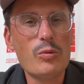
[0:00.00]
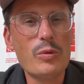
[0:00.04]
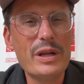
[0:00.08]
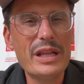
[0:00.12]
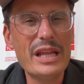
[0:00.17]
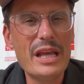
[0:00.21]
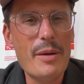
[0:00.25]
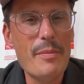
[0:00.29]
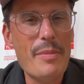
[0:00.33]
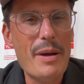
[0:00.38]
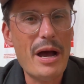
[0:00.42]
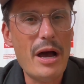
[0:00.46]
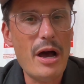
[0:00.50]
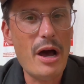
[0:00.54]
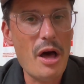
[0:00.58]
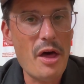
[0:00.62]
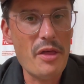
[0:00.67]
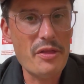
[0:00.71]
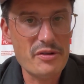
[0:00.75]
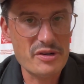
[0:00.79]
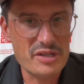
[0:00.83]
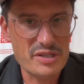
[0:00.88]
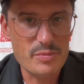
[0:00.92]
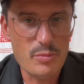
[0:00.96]
really about
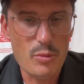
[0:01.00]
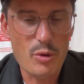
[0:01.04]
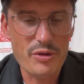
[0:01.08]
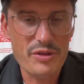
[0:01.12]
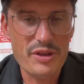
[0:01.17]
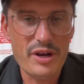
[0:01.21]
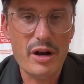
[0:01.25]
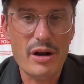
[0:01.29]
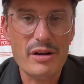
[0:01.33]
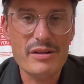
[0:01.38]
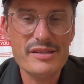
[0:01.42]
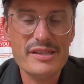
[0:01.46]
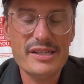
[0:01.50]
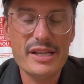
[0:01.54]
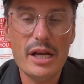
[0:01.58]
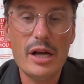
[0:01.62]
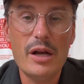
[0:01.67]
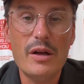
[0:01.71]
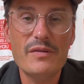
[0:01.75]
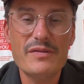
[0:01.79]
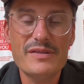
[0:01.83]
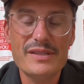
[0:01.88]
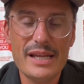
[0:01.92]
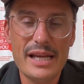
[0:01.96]
others more than
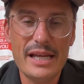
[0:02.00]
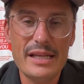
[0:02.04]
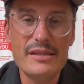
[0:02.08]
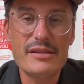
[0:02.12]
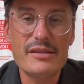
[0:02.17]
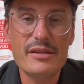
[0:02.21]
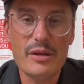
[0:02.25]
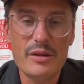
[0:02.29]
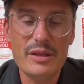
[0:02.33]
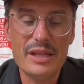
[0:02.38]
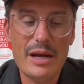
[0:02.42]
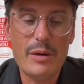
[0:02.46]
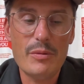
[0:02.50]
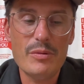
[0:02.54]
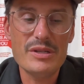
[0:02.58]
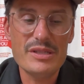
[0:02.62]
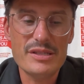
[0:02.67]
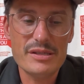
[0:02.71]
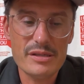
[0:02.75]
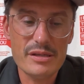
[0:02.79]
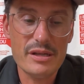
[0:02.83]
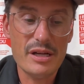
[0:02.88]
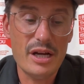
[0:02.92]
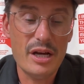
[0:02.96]
ourselves? And so that
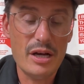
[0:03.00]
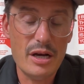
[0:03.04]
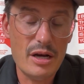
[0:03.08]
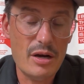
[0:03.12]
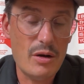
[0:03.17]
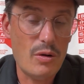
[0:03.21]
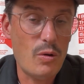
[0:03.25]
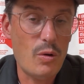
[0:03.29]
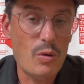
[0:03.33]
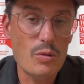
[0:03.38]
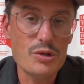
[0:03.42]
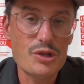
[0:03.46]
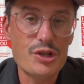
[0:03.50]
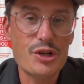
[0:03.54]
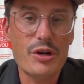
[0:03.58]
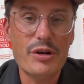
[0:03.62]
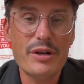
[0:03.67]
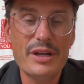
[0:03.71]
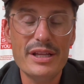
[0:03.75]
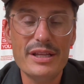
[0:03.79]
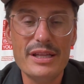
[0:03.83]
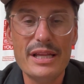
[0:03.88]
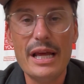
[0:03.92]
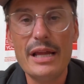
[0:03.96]
was a whole
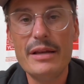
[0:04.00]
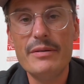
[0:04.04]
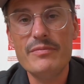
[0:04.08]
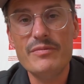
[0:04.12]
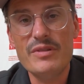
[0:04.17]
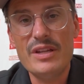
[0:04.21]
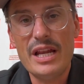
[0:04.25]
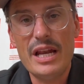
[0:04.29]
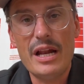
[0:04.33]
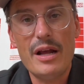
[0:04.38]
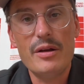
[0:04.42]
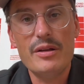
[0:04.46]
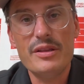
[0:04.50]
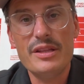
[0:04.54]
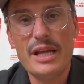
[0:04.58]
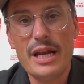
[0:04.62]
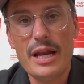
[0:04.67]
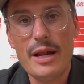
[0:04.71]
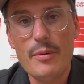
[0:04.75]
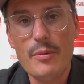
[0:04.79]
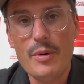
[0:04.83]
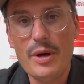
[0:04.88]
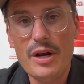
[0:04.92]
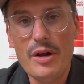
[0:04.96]
journey that
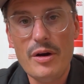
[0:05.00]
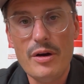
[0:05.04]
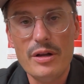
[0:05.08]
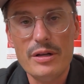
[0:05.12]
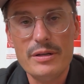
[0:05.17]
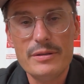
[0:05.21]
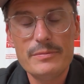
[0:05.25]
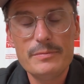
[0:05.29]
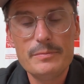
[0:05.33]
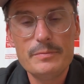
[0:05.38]
I went on.